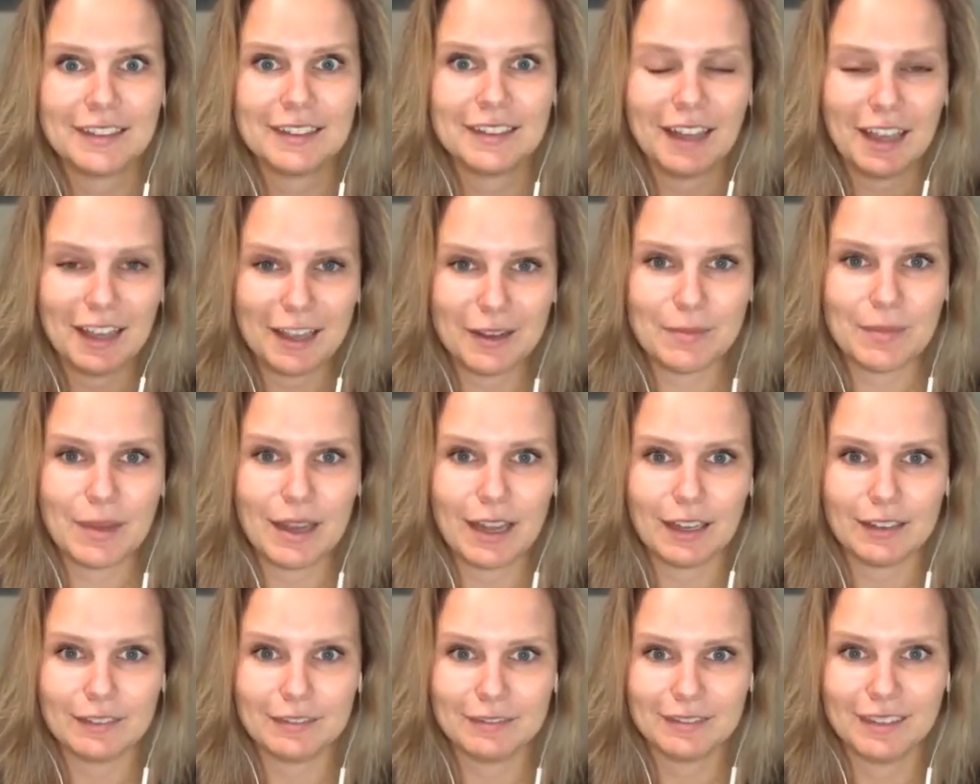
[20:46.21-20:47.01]

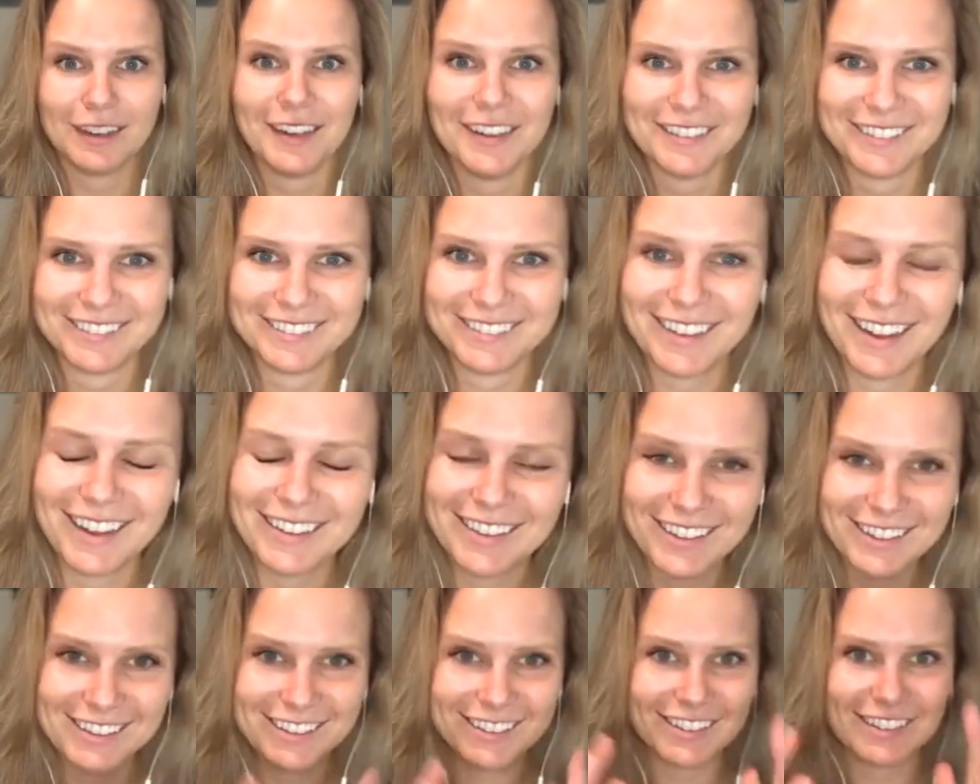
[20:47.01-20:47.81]
Amen.
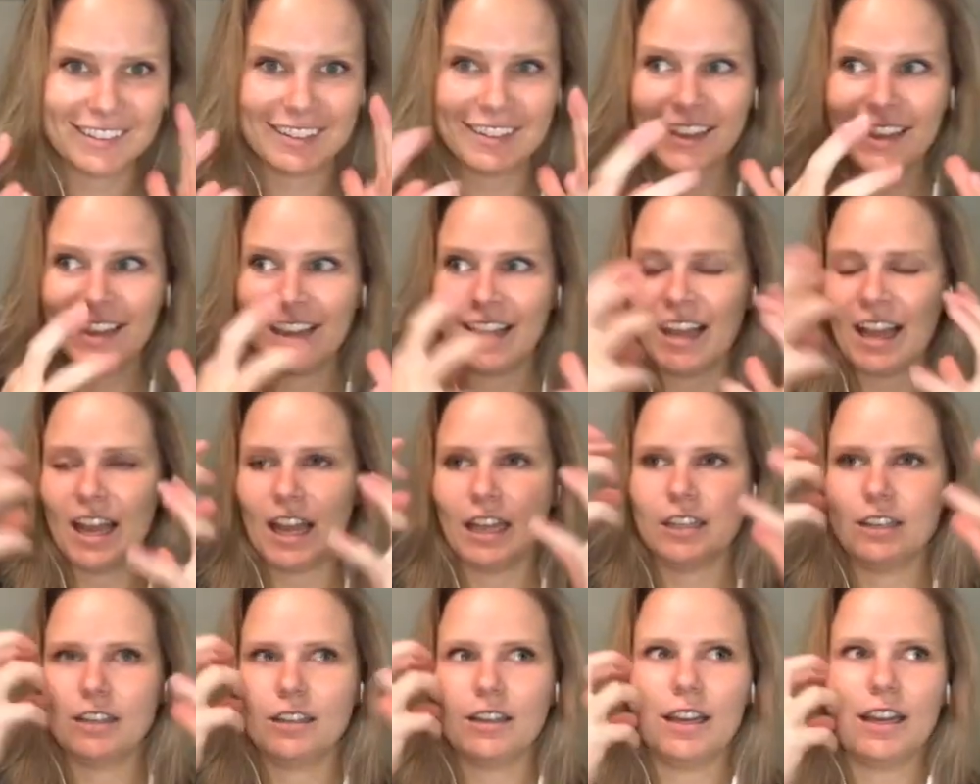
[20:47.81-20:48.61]

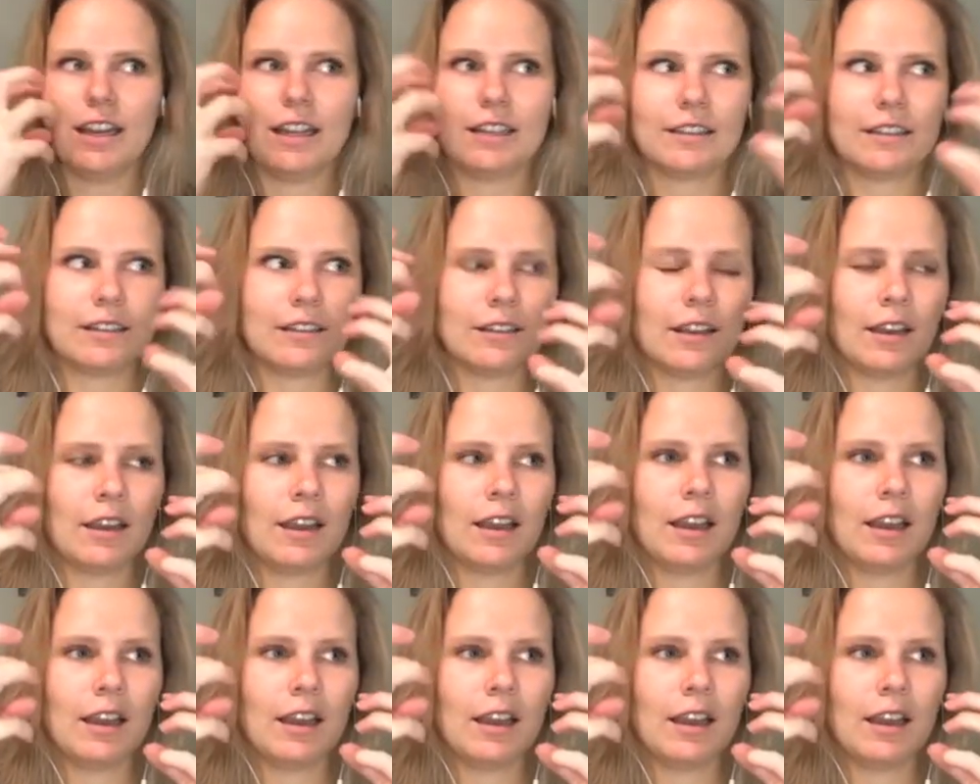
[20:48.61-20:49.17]
It's